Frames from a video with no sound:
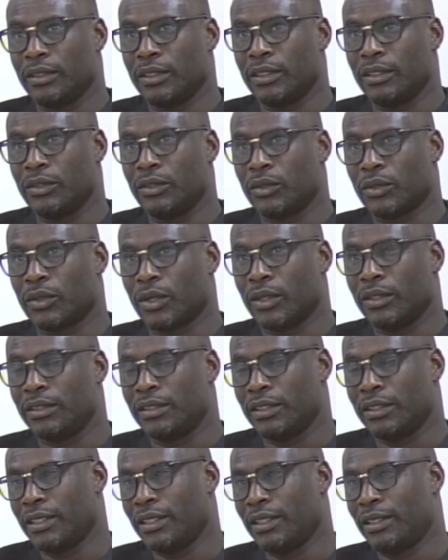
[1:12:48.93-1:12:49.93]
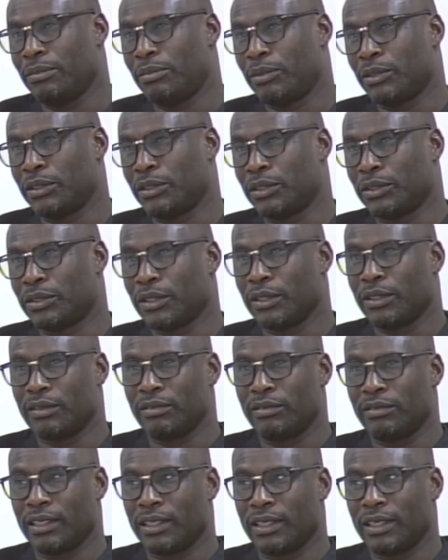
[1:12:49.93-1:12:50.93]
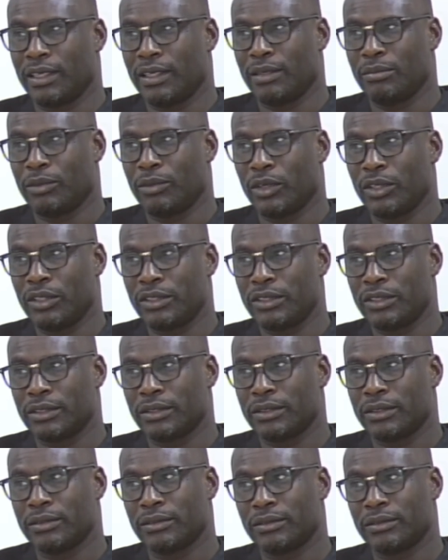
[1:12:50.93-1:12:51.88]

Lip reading: did you consider the position of the Green Boys?